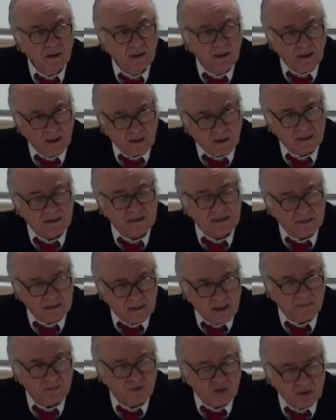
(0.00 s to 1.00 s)
Hegel's
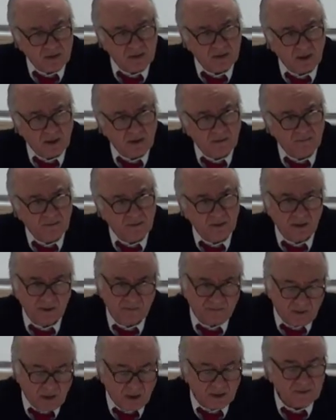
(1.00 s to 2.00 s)
conceptions of the
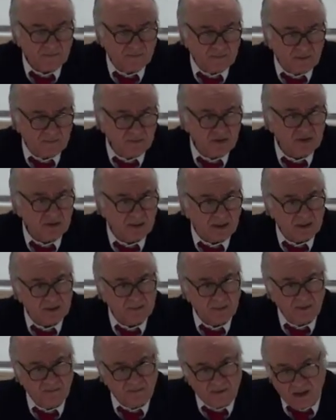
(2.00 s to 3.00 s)
philosophy of history has
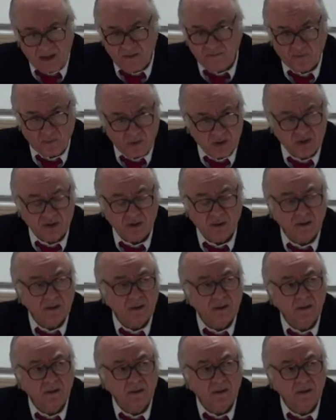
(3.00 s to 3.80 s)
been very influential